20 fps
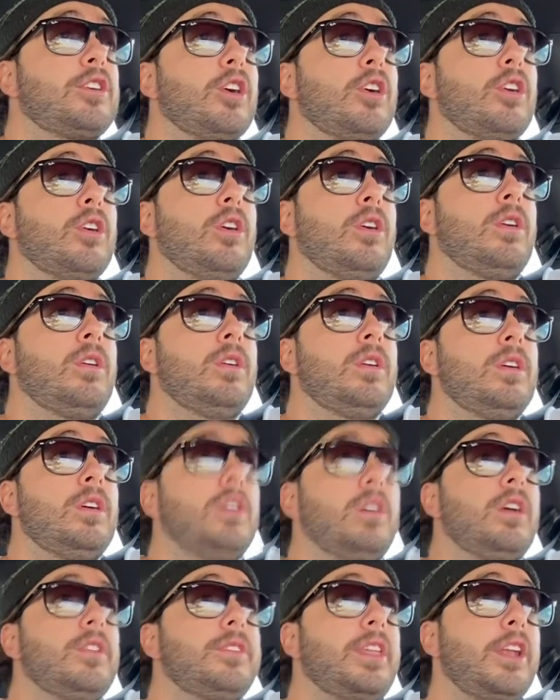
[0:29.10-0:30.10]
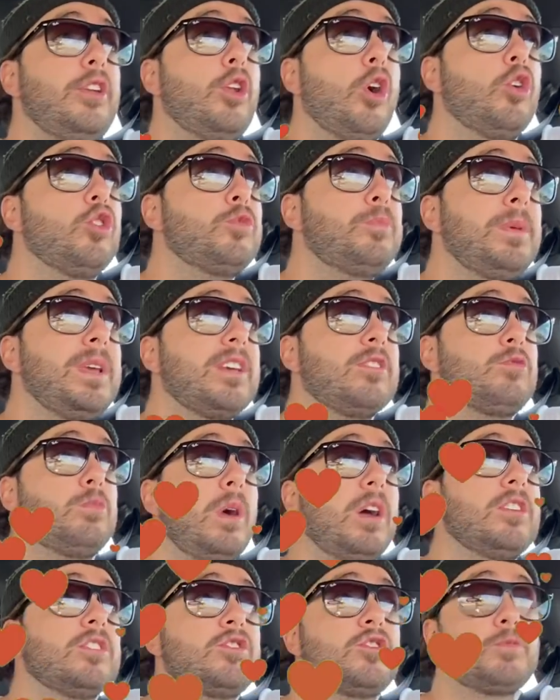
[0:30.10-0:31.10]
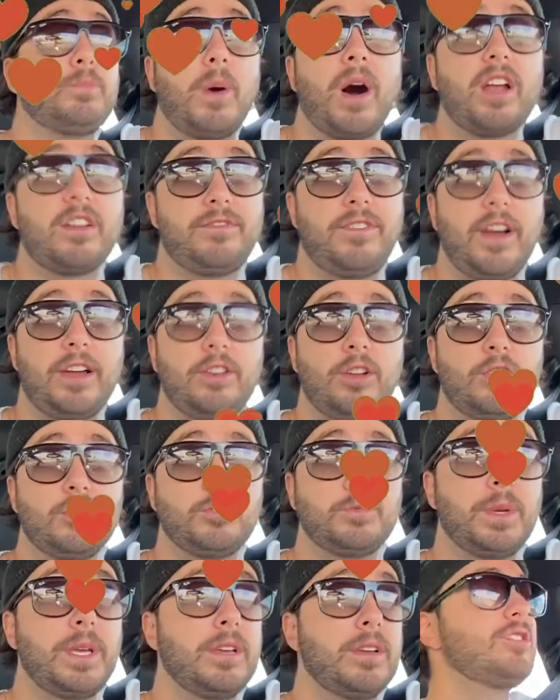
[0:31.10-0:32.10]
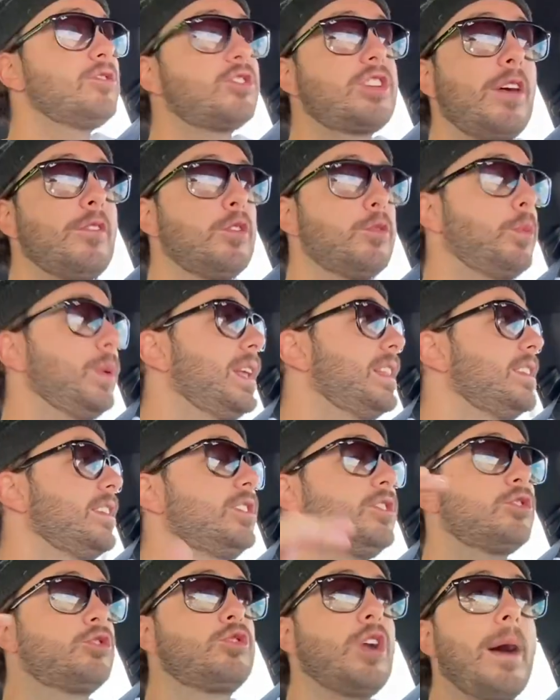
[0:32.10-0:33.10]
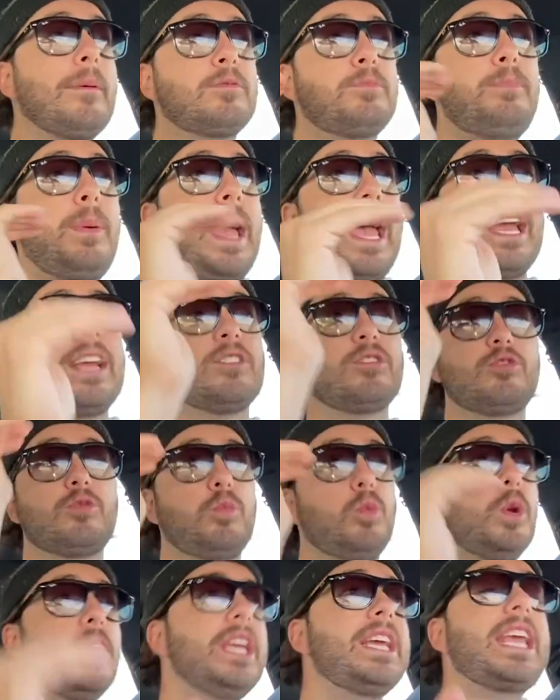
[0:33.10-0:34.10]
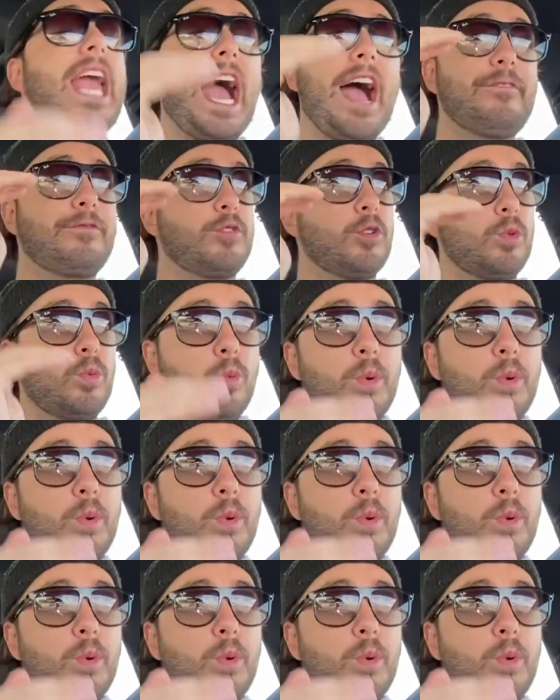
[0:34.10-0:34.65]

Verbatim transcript: a girl that knows me as well as Spotify knows me. Discover Weekly just drops bangers week after